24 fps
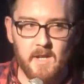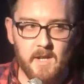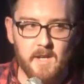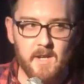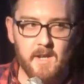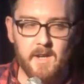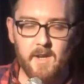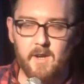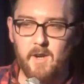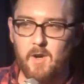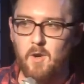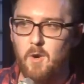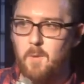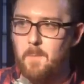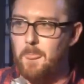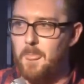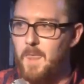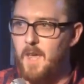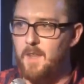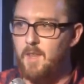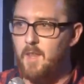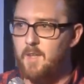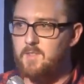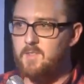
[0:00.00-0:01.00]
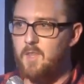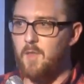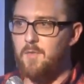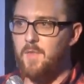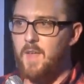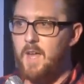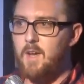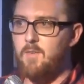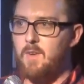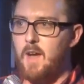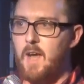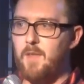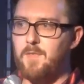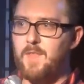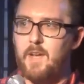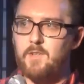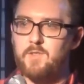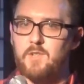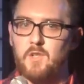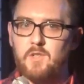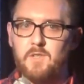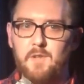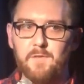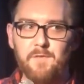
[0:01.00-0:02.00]
You know, and that's the thing, right? That
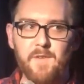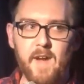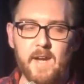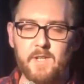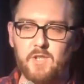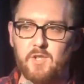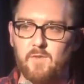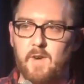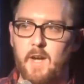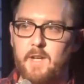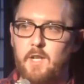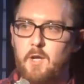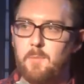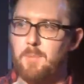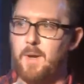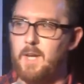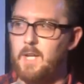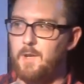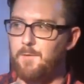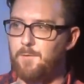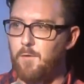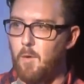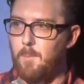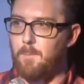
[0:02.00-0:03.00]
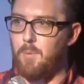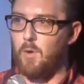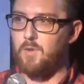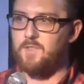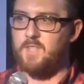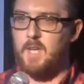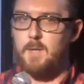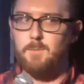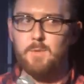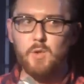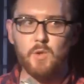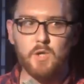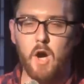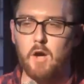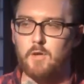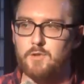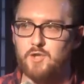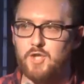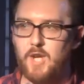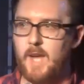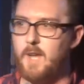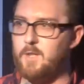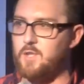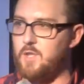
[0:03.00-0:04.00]
does affect you, right? You pick your football team, you can't
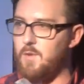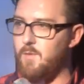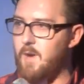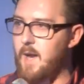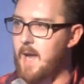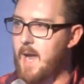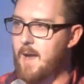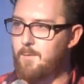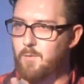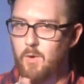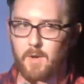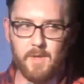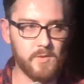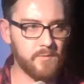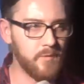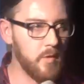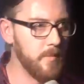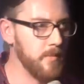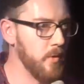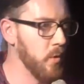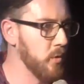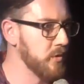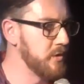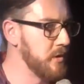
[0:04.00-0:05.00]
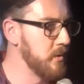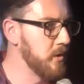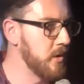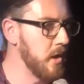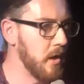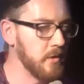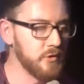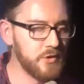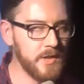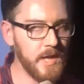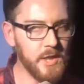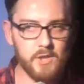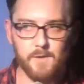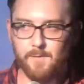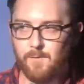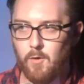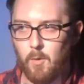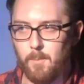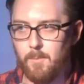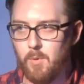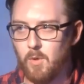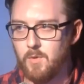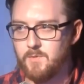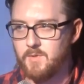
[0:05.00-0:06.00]
change it, right? Everyone in this room knows you can't change your
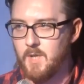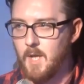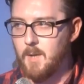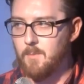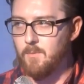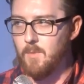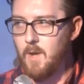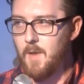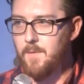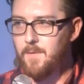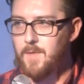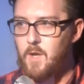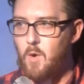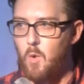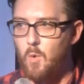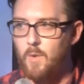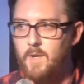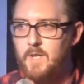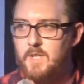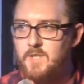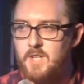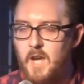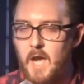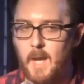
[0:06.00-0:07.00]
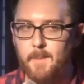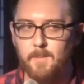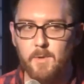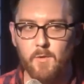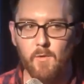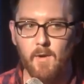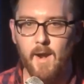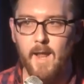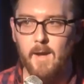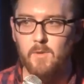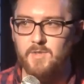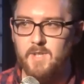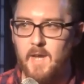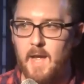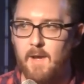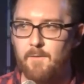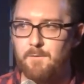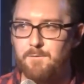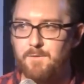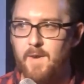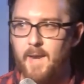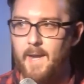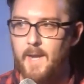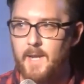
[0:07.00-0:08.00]
football team, right? The only time you're allowed to
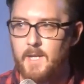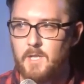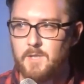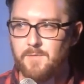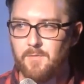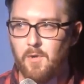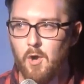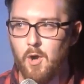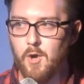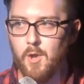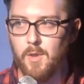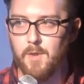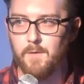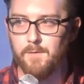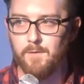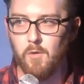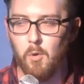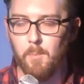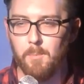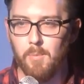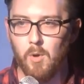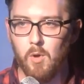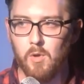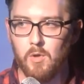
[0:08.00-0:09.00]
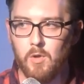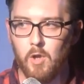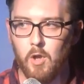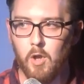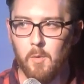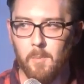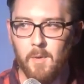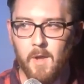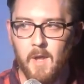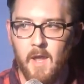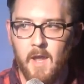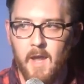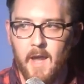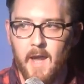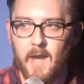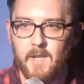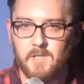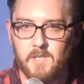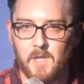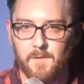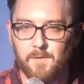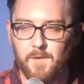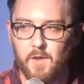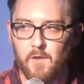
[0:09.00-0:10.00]
have feelings for another football club
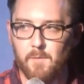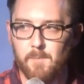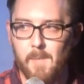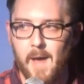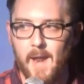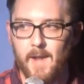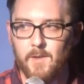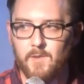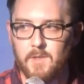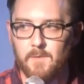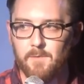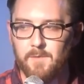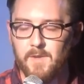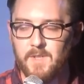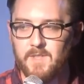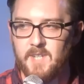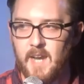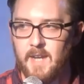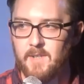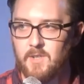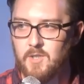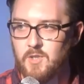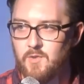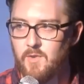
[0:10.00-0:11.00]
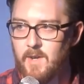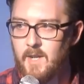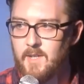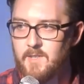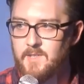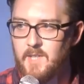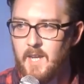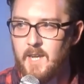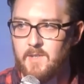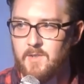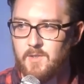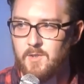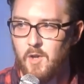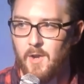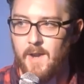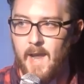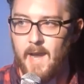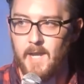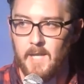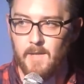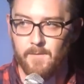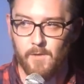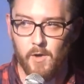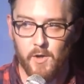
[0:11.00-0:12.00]
is if you've managed them for 10 straight seasons on
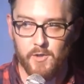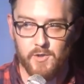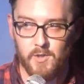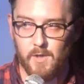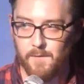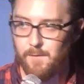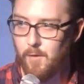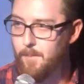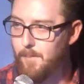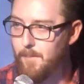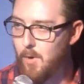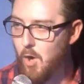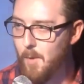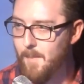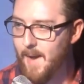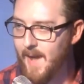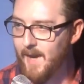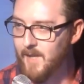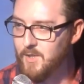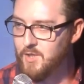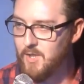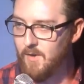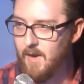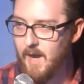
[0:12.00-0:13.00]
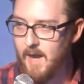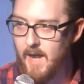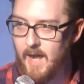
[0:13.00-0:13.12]
any version of Football Manager, right?